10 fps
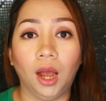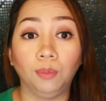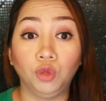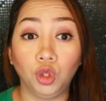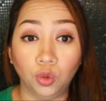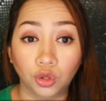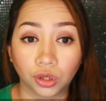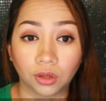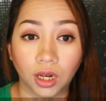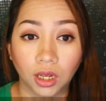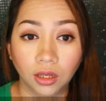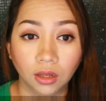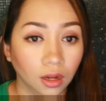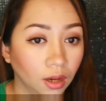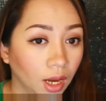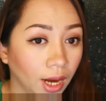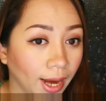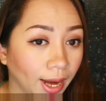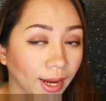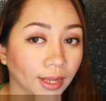neutral.
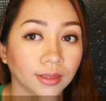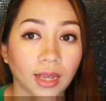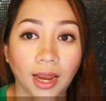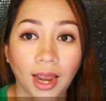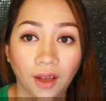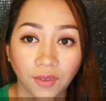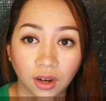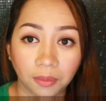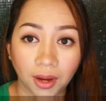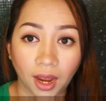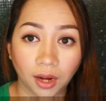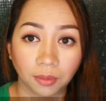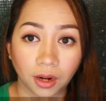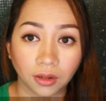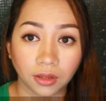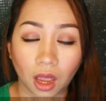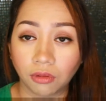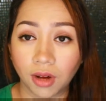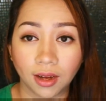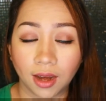And I have it on my eyebrows
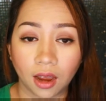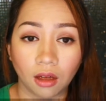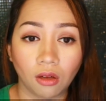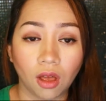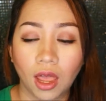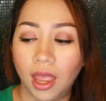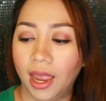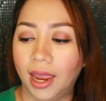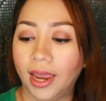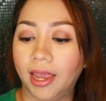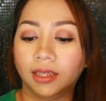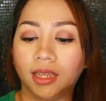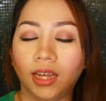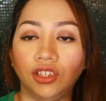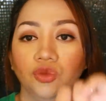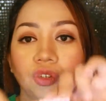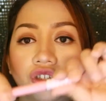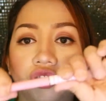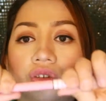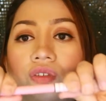right now, and I just want to show